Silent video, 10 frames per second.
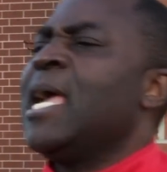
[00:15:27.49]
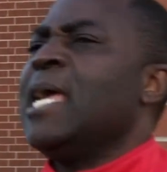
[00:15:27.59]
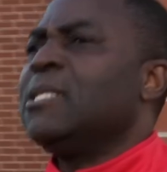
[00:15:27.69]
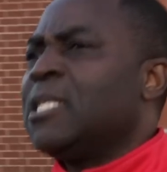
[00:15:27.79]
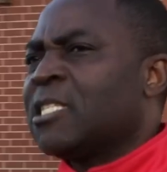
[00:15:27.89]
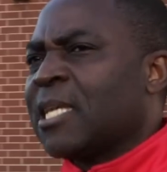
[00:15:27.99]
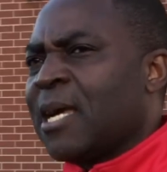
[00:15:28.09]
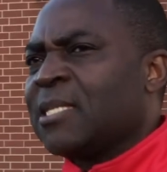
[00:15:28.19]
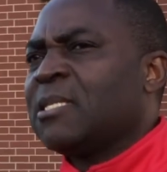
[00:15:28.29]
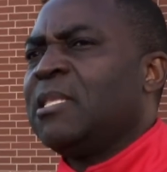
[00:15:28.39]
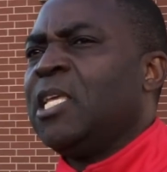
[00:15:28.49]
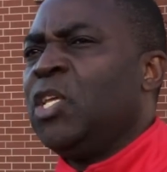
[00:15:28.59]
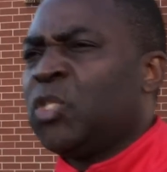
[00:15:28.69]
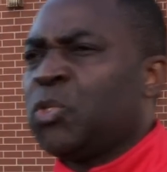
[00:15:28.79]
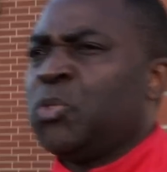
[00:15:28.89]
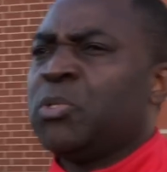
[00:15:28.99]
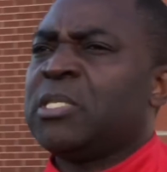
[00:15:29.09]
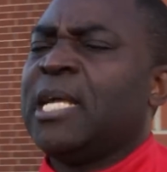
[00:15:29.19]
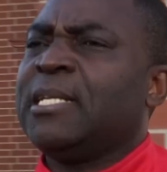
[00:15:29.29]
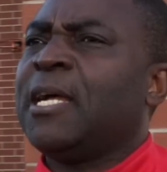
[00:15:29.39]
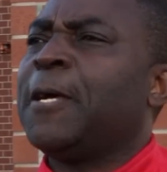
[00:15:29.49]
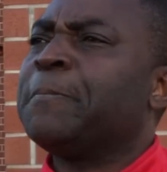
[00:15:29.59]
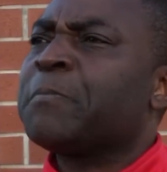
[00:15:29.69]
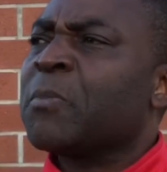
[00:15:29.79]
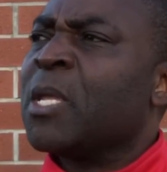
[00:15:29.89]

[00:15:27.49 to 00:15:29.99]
and discuss the issues that are